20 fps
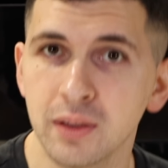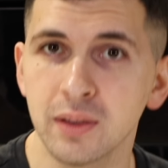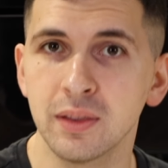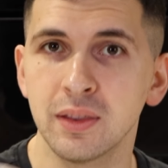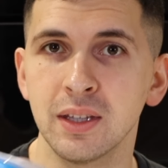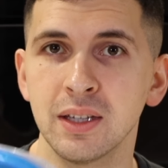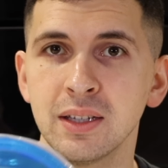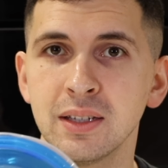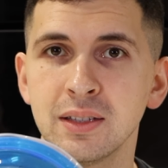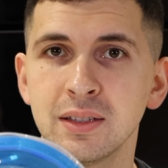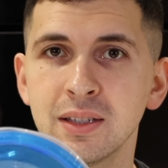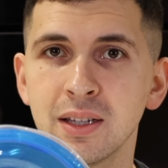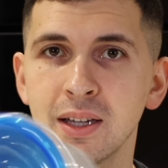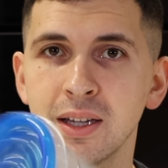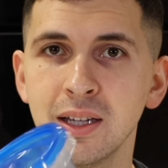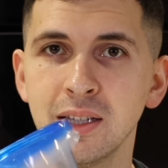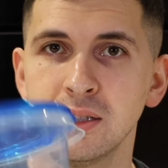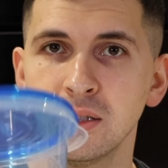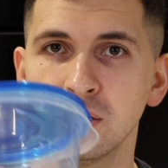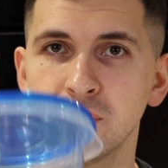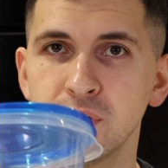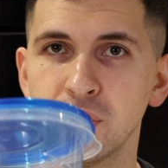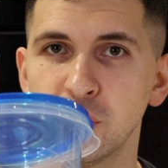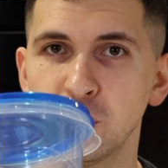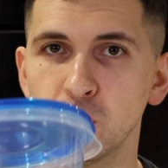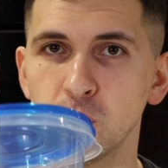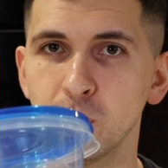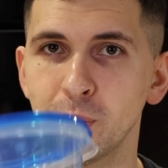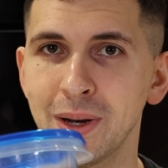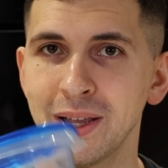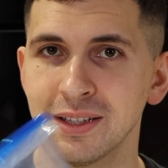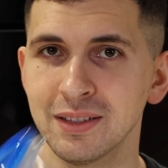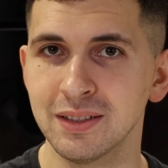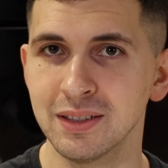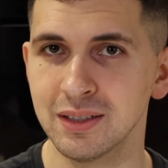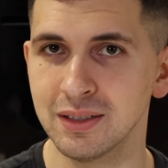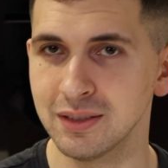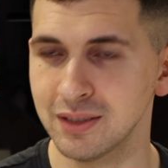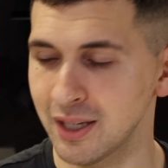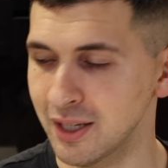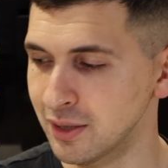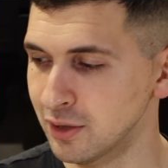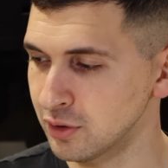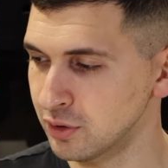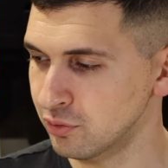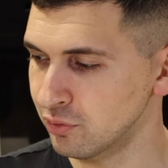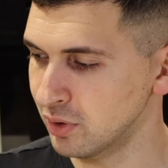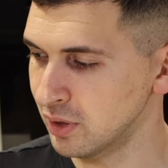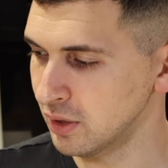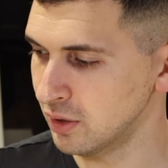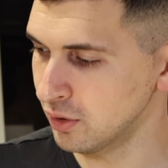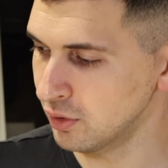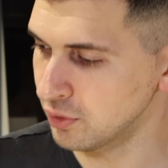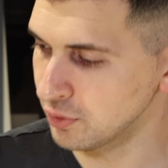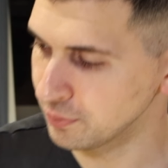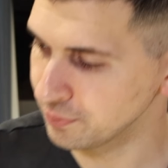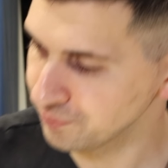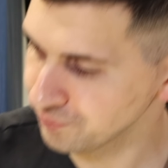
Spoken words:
these individual plastic containers are really good.